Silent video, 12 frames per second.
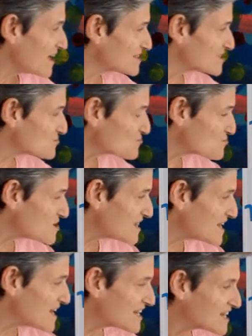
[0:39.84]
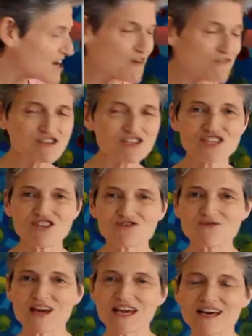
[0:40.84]
It's really encouraging
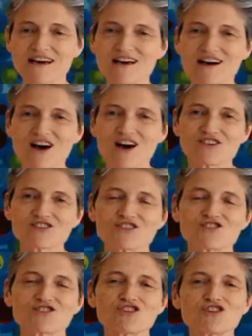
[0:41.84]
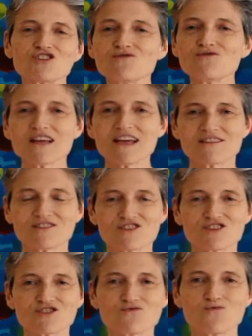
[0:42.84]
you here to tune
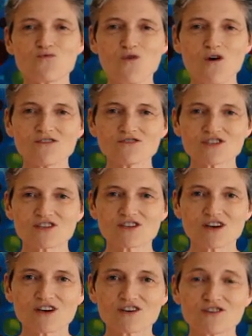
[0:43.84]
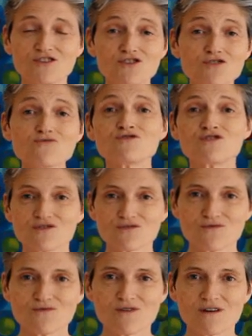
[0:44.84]
in to what you
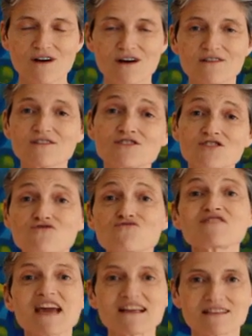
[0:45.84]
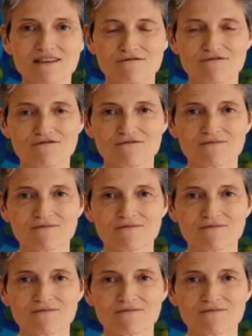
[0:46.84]
do that's creative.